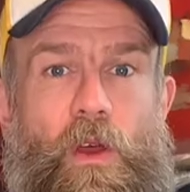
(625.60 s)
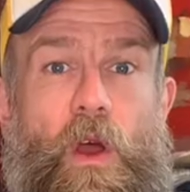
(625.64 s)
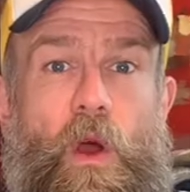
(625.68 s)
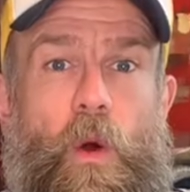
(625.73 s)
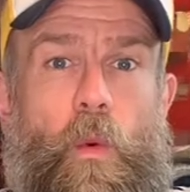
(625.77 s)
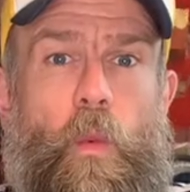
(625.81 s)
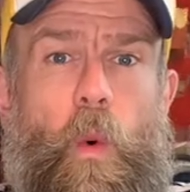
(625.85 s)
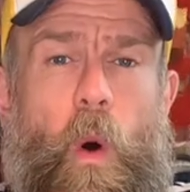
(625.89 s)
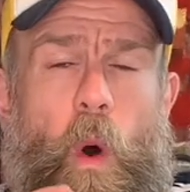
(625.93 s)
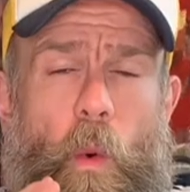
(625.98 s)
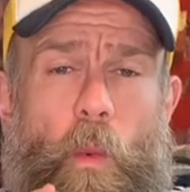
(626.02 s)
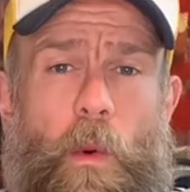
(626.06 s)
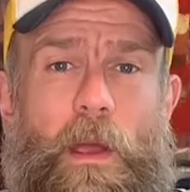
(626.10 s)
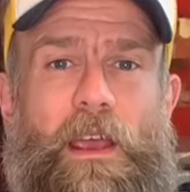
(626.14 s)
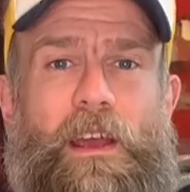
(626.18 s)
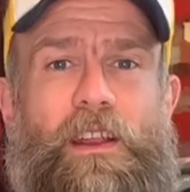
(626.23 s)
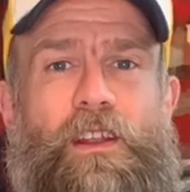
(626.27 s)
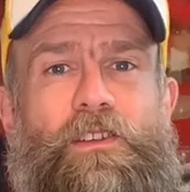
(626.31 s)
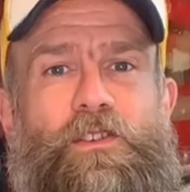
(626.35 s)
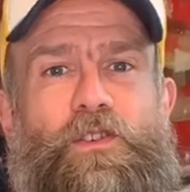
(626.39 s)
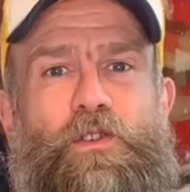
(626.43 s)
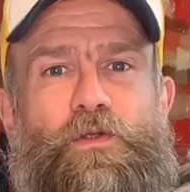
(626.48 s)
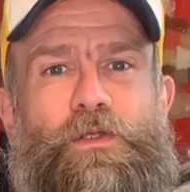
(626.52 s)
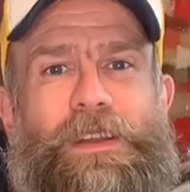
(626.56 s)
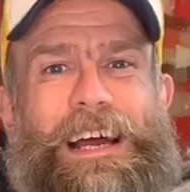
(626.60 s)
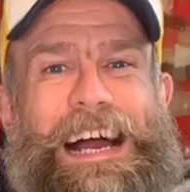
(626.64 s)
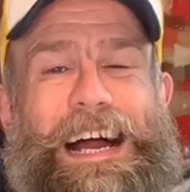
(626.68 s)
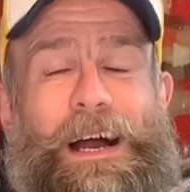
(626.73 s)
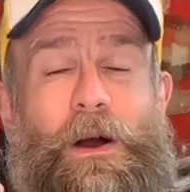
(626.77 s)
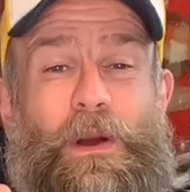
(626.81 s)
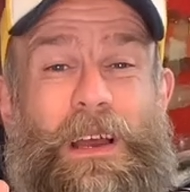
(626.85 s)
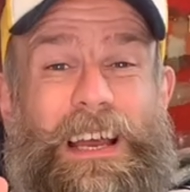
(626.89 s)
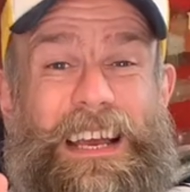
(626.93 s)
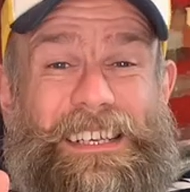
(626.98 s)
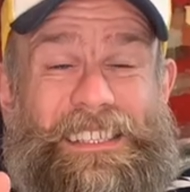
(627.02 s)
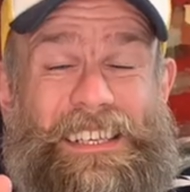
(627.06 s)
What we're gonna do now
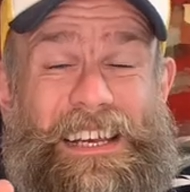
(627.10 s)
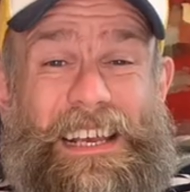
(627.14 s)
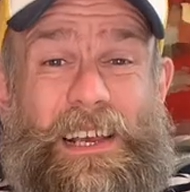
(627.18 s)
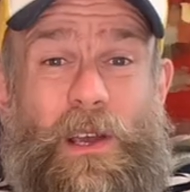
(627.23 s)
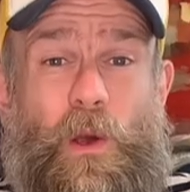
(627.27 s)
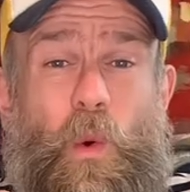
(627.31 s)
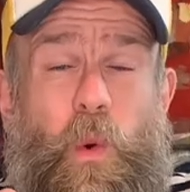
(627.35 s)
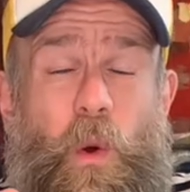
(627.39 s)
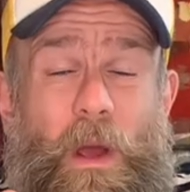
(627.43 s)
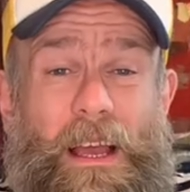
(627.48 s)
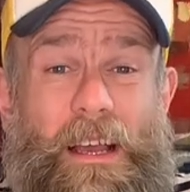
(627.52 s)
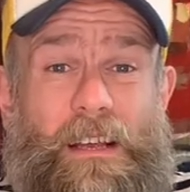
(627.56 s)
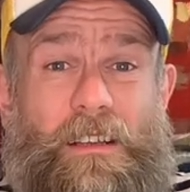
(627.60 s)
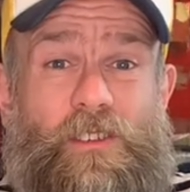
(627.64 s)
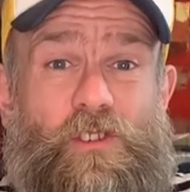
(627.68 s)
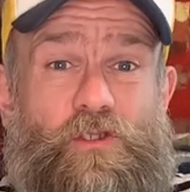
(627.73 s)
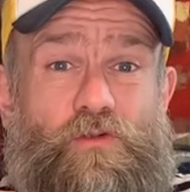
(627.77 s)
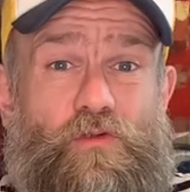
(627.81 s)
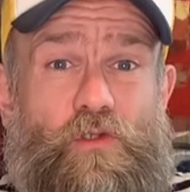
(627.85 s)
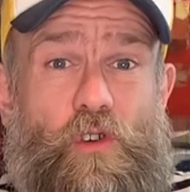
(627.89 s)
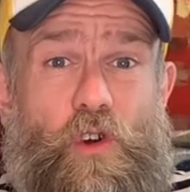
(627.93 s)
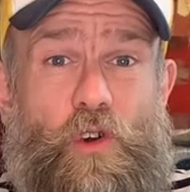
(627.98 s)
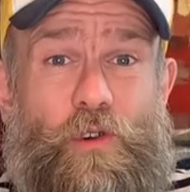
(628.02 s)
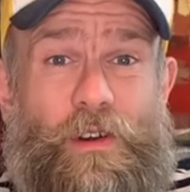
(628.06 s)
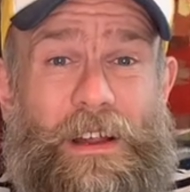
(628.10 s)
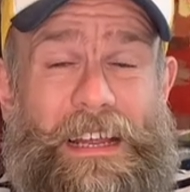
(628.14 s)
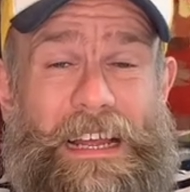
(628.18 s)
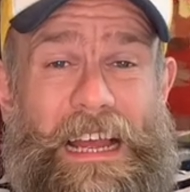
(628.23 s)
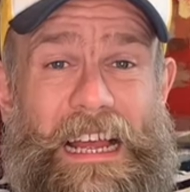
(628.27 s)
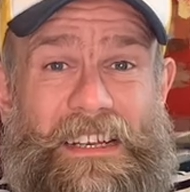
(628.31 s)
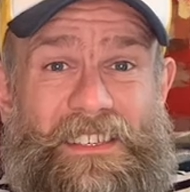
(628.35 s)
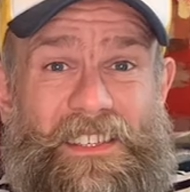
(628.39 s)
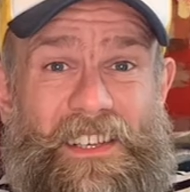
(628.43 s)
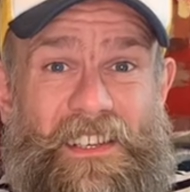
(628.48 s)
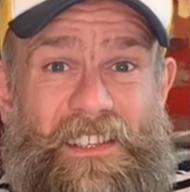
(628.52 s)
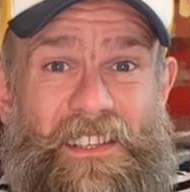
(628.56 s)
is a quick drawing
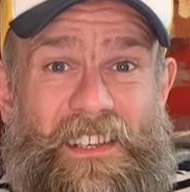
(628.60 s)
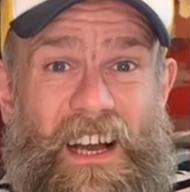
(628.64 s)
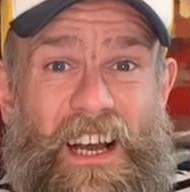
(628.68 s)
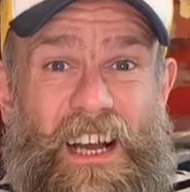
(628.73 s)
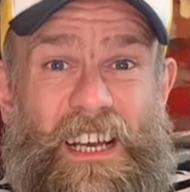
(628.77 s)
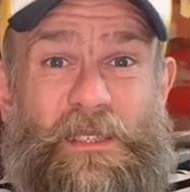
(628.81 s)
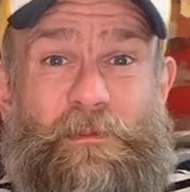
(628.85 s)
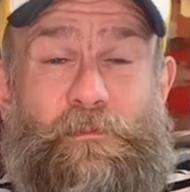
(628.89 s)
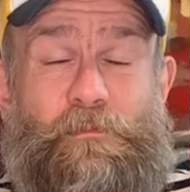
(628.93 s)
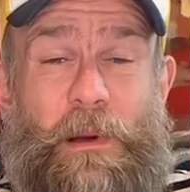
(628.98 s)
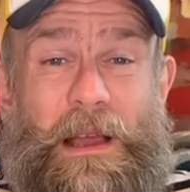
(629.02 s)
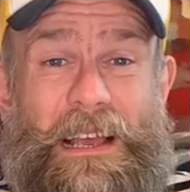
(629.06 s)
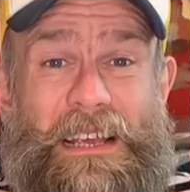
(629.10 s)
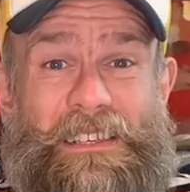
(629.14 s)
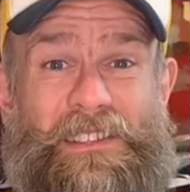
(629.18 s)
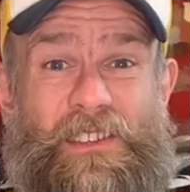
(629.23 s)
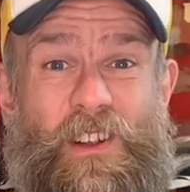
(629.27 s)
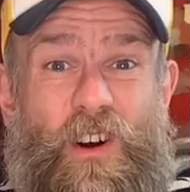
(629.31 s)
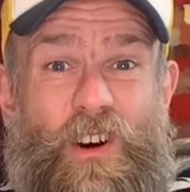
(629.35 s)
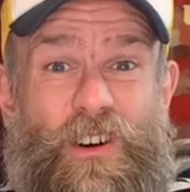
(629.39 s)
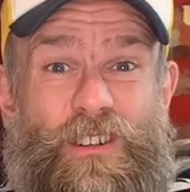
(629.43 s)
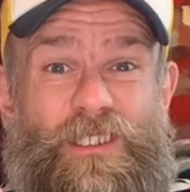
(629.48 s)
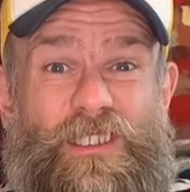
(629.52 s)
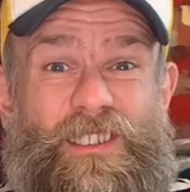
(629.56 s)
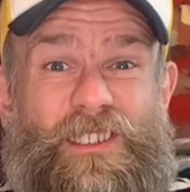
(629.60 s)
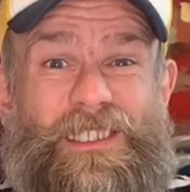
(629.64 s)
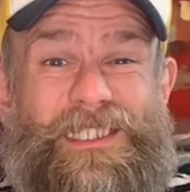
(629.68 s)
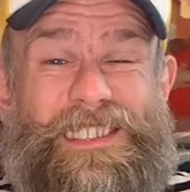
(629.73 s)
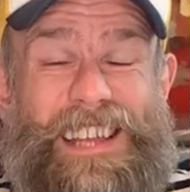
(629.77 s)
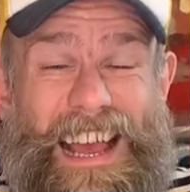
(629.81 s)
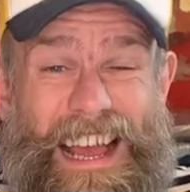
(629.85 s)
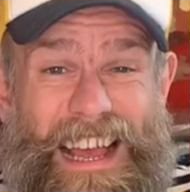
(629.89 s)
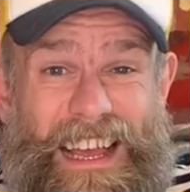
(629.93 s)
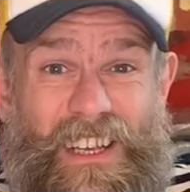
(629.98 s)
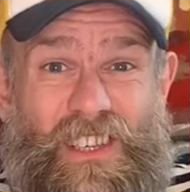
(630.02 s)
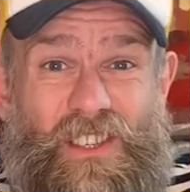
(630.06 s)
exercise based on
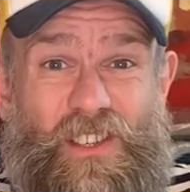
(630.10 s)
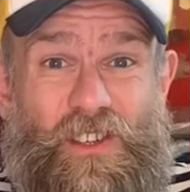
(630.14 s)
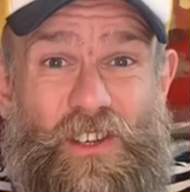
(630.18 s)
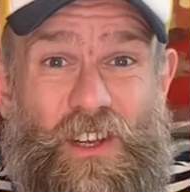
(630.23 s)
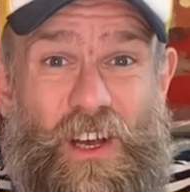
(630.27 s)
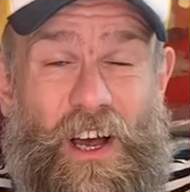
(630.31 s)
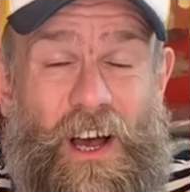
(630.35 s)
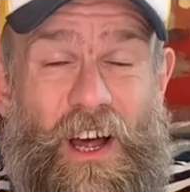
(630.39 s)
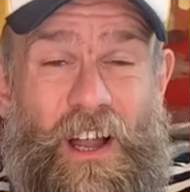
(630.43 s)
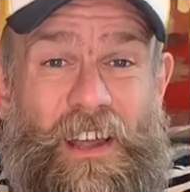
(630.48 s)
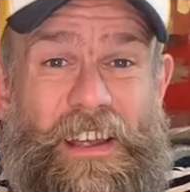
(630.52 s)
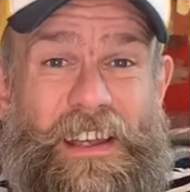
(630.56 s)
texture.